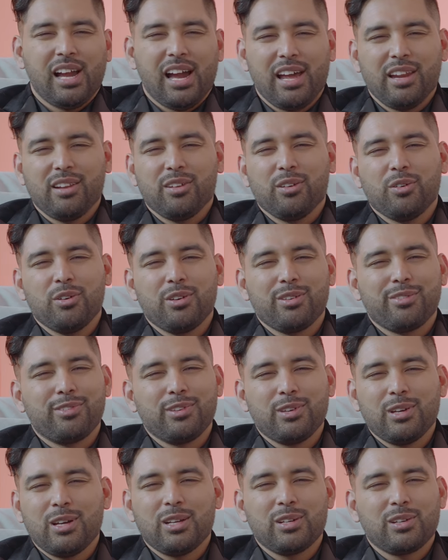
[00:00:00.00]
I don't know if
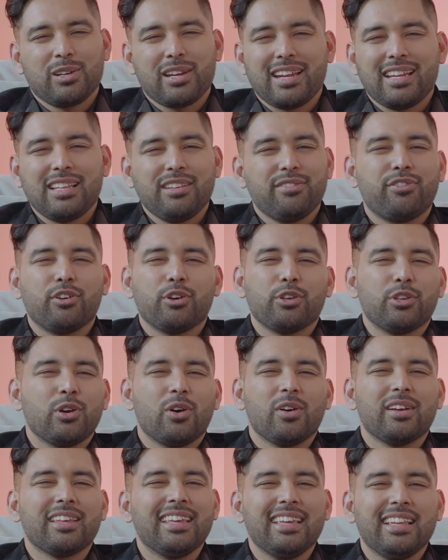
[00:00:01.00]
you are ready for
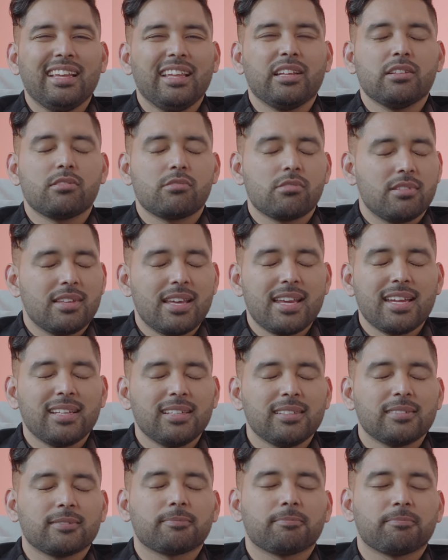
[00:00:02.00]
your healing today,
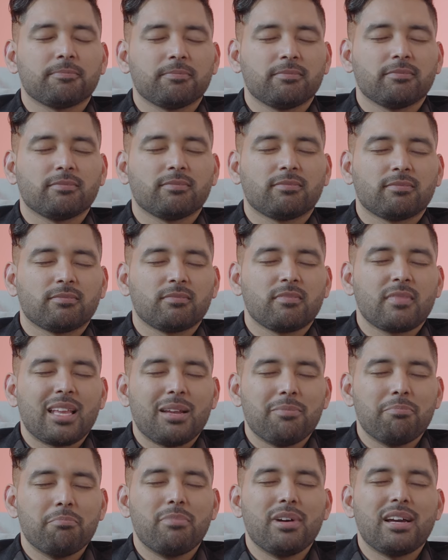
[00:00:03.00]

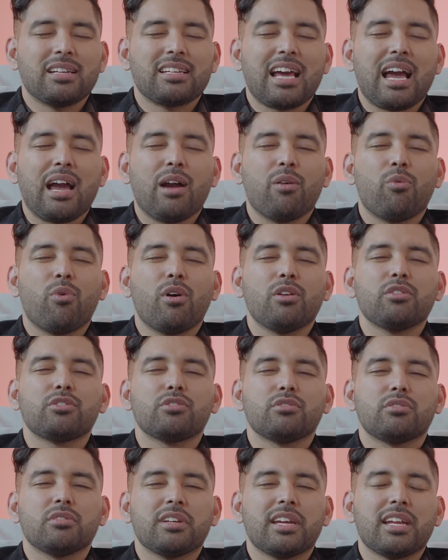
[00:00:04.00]
but I want
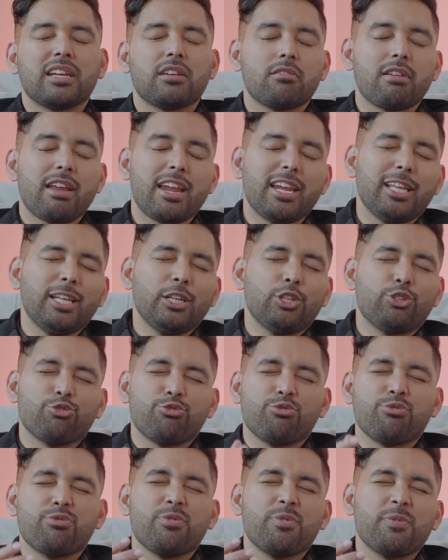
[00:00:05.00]
you to get ready to
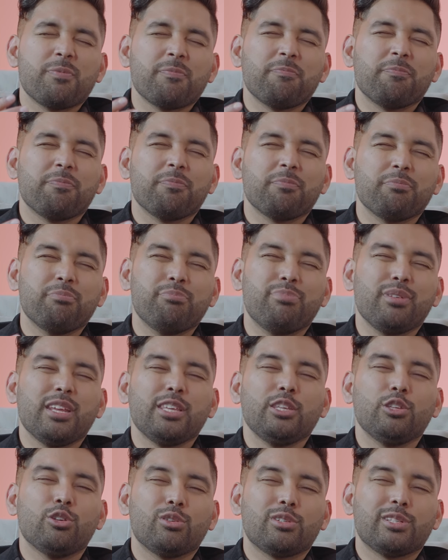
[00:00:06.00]

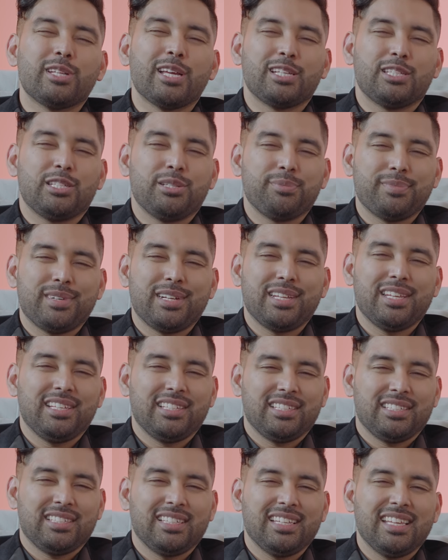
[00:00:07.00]
bring your
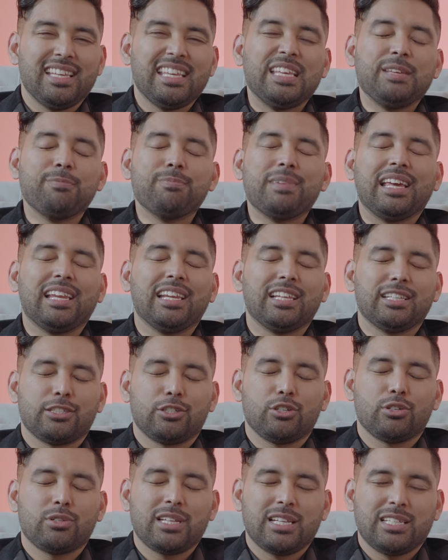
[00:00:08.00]
testimonies. Email us
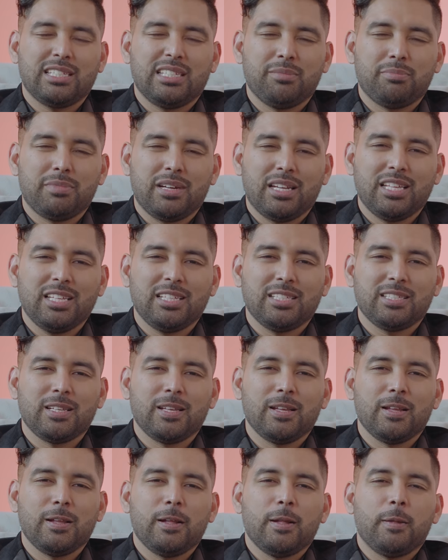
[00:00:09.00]
your testimonies
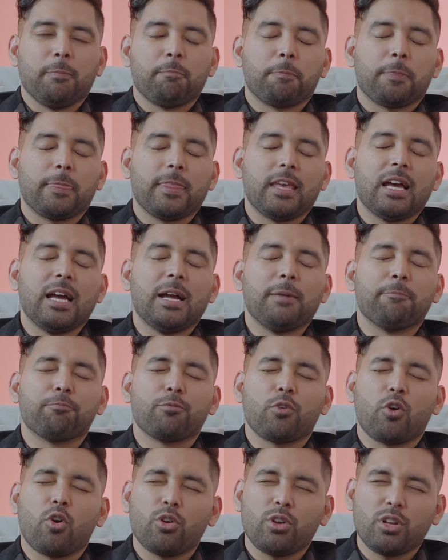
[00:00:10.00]

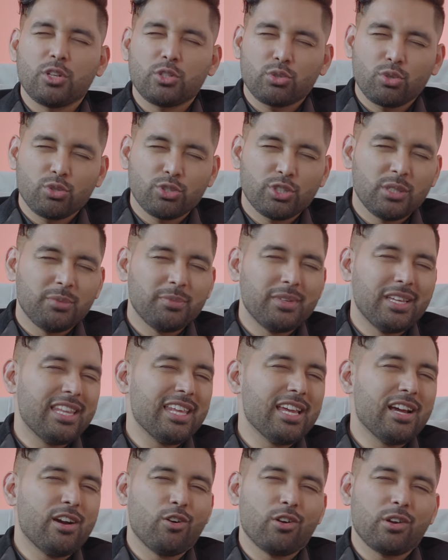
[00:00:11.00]
on a social
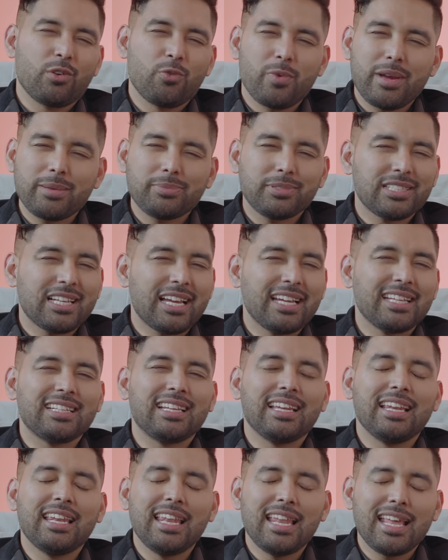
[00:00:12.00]
media or a
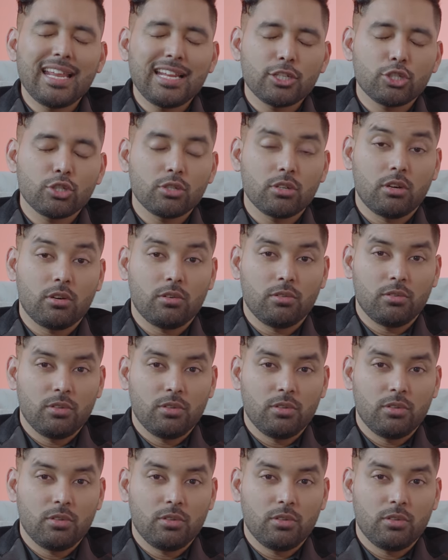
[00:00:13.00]
website. Let us know.